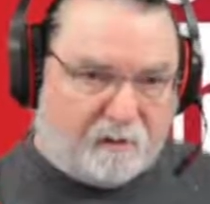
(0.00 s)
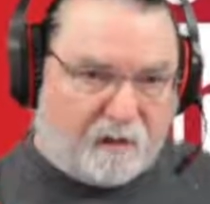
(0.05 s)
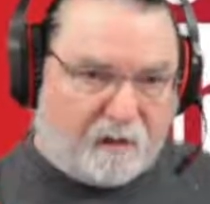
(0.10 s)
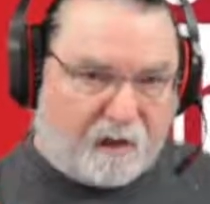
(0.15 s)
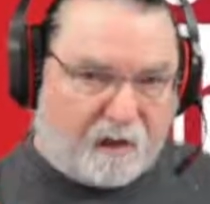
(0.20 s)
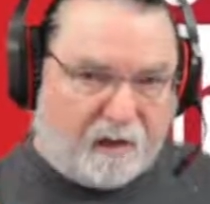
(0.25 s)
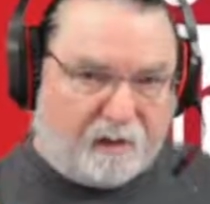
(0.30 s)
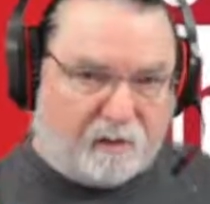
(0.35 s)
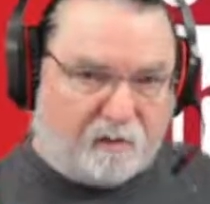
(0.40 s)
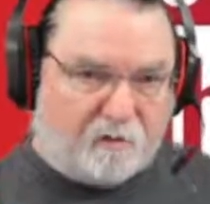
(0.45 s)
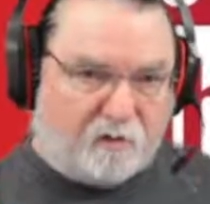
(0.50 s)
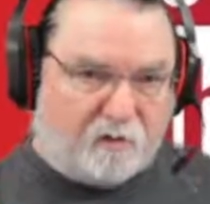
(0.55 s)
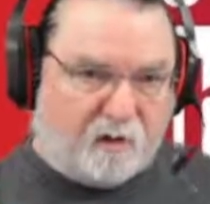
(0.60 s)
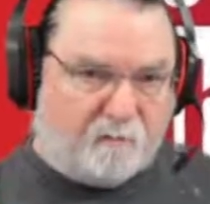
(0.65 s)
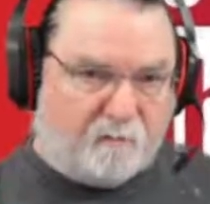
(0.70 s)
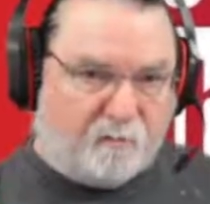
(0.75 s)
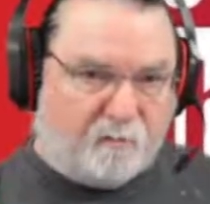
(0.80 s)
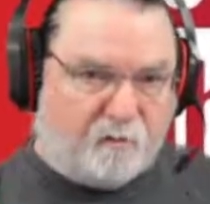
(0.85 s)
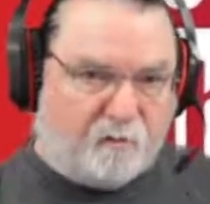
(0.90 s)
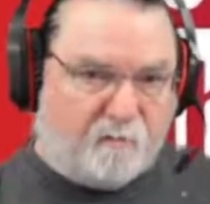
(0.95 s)
I could not
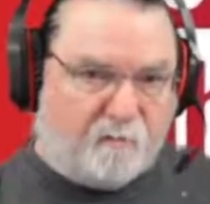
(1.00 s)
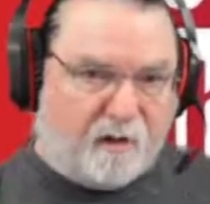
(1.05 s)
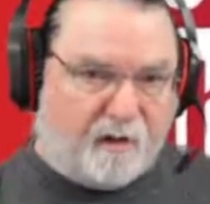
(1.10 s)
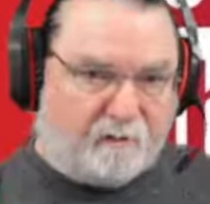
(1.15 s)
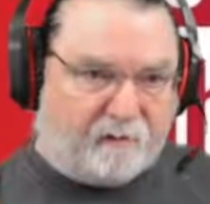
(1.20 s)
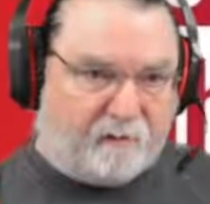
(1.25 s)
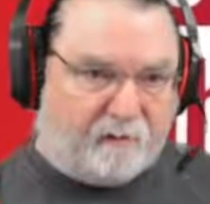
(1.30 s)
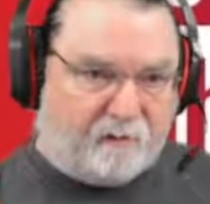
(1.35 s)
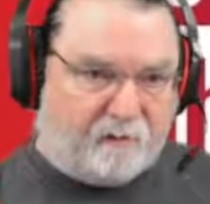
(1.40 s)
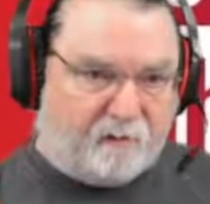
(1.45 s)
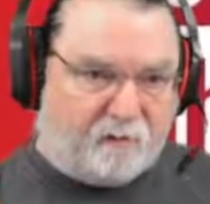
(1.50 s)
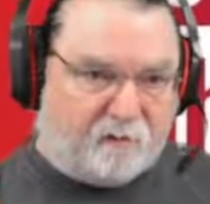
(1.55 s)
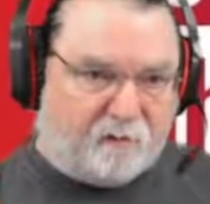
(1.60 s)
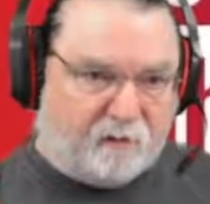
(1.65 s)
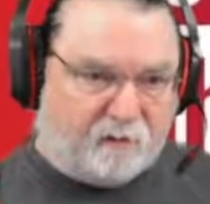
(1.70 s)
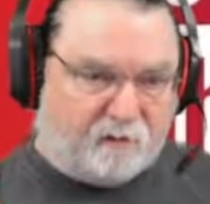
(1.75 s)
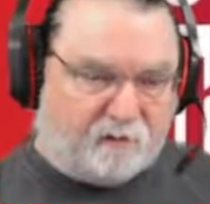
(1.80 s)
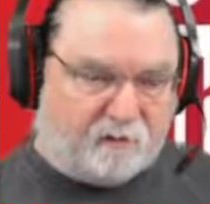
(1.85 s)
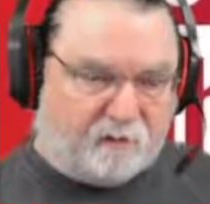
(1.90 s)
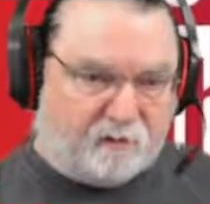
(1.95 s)
put a background
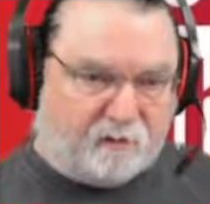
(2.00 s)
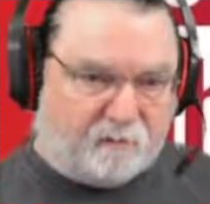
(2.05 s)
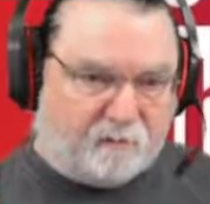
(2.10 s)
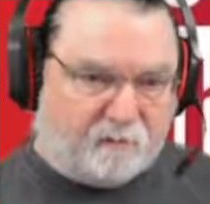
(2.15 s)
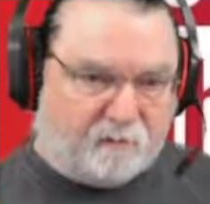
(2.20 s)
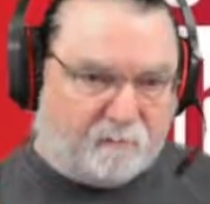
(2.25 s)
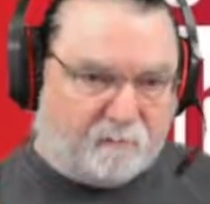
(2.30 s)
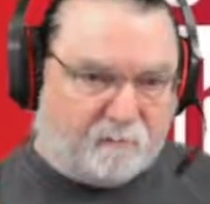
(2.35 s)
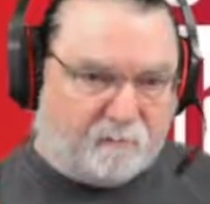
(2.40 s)
underneath this